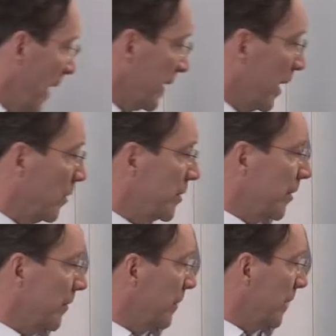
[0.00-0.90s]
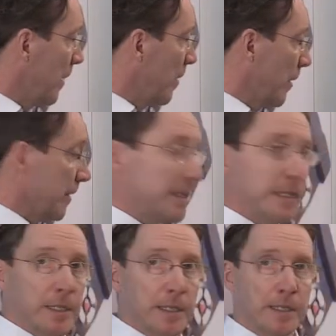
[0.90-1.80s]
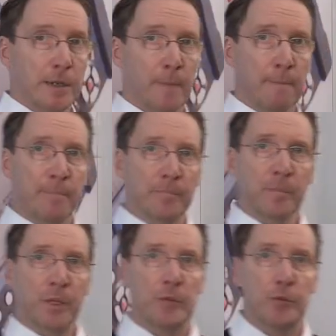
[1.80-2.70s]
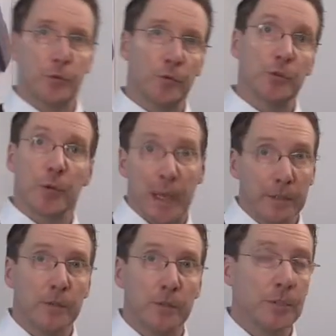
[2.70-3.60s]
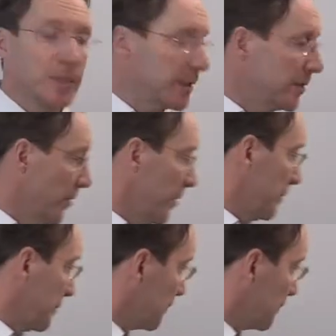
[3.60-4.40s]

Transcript: And I will show you now how easy it is to add a new sensor.